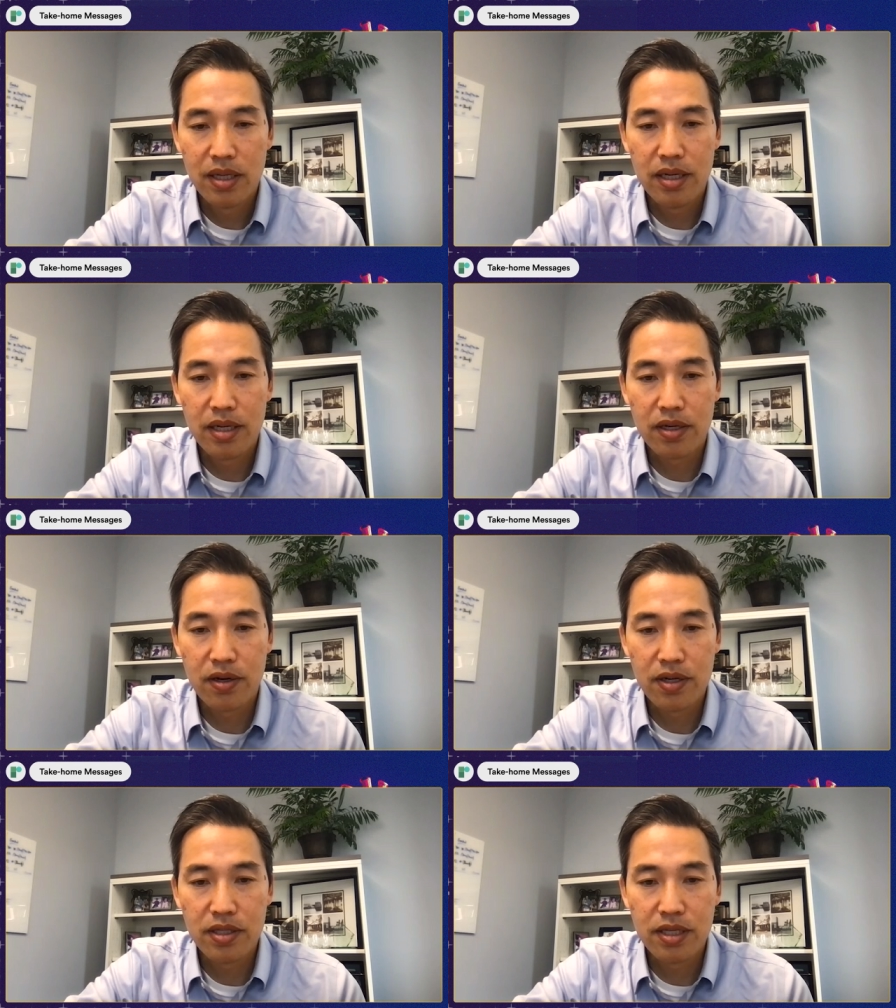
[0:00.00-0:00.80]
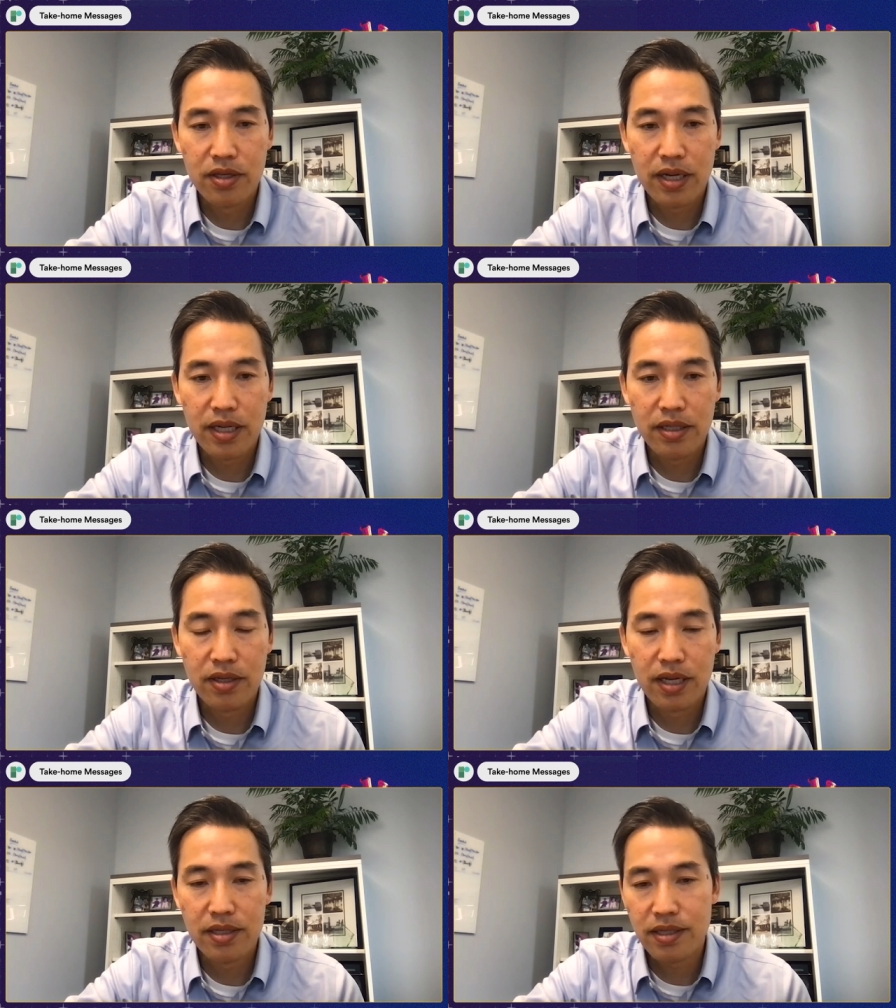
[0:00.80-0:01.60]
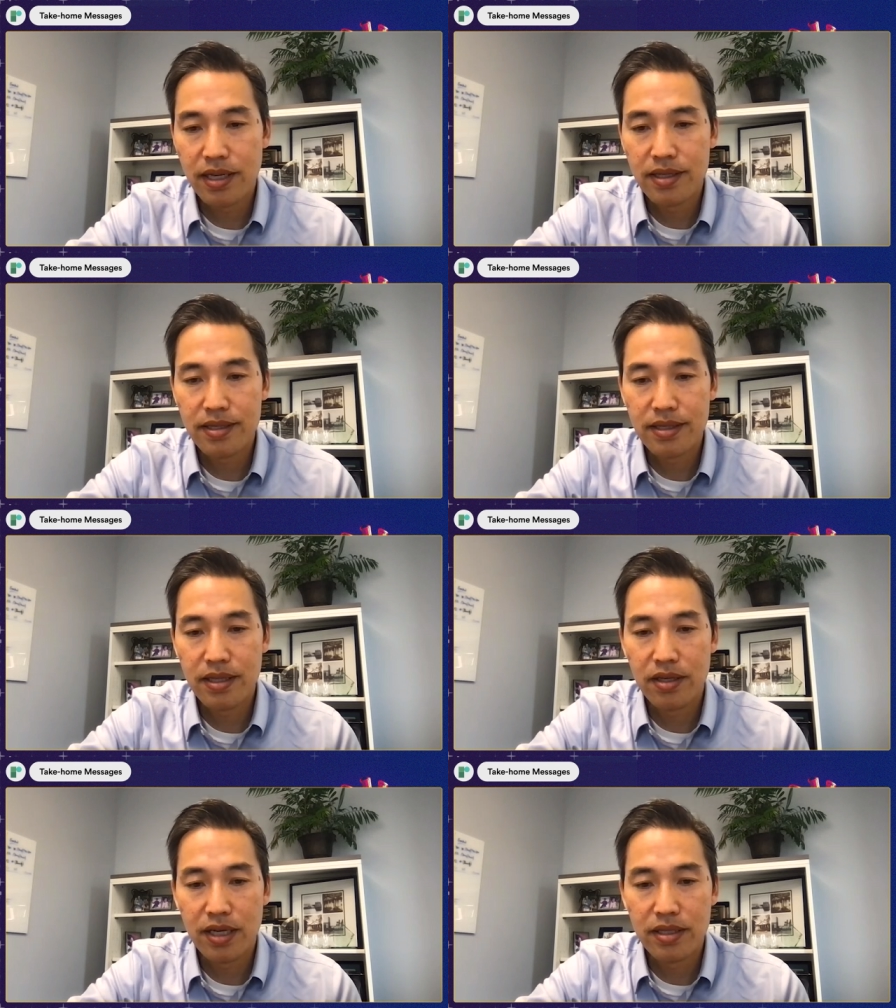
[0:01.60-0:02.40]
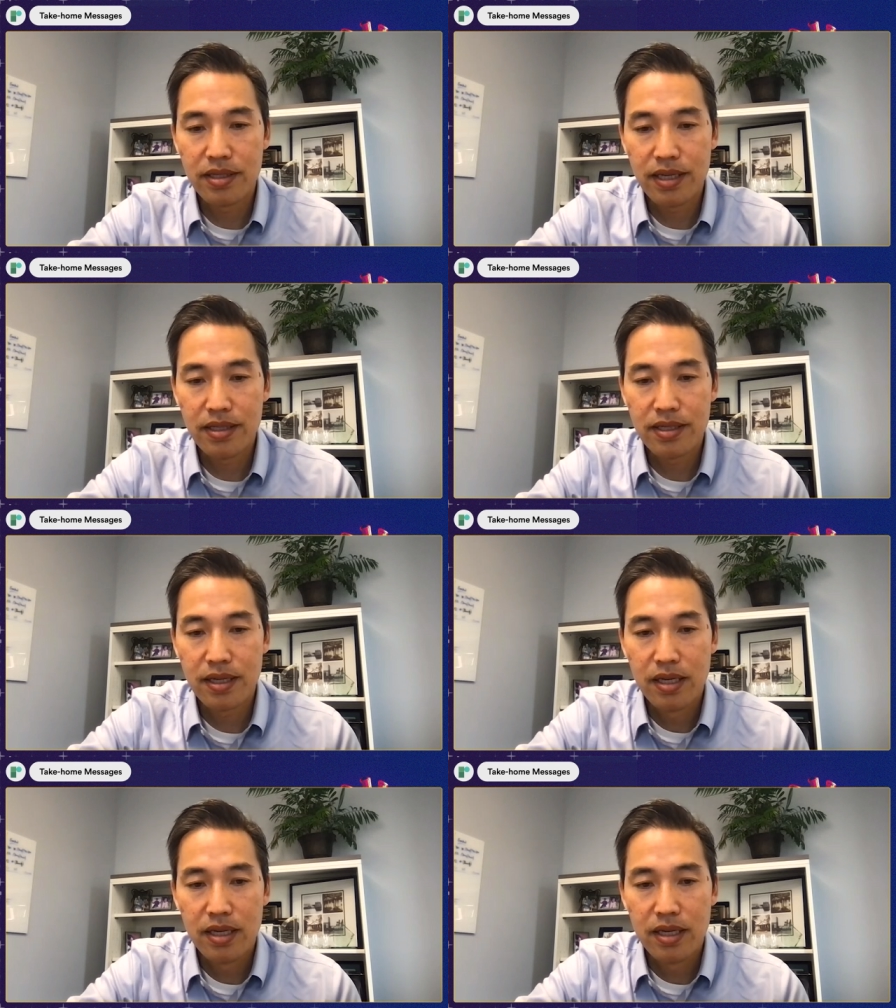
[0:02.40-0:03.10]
uh, occurrence in the United States. In the United States,